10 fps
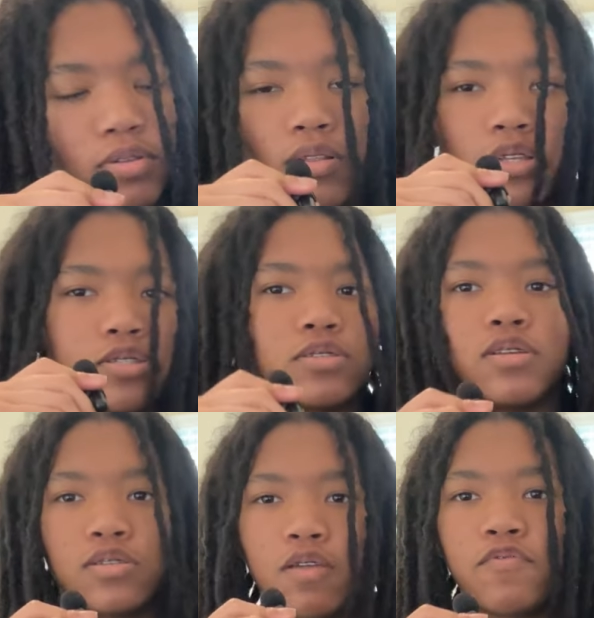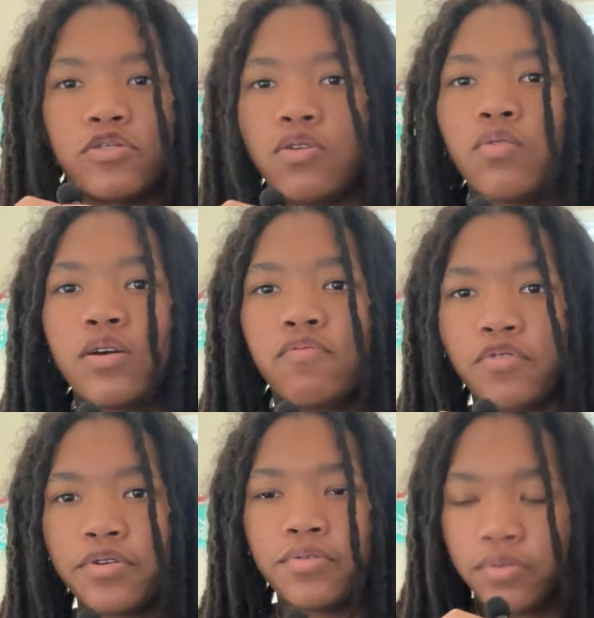You know, this stuff is so good
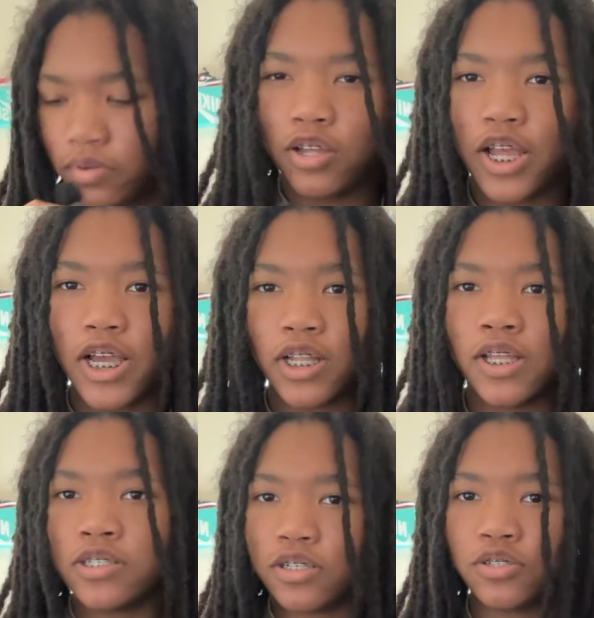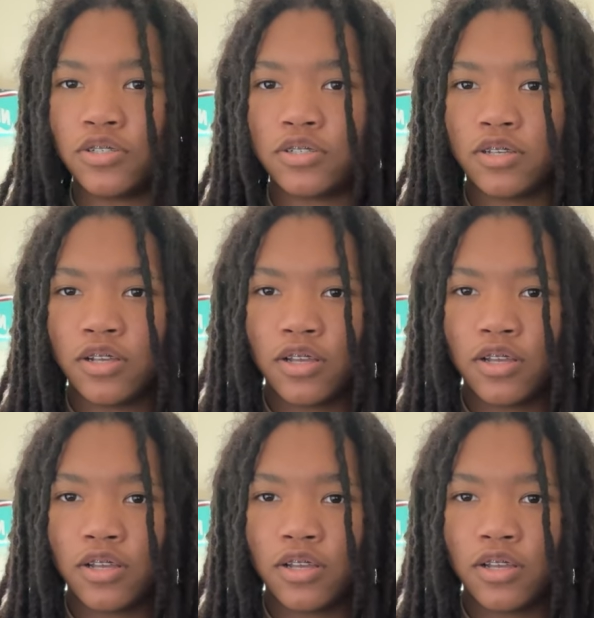for you. It cleanses.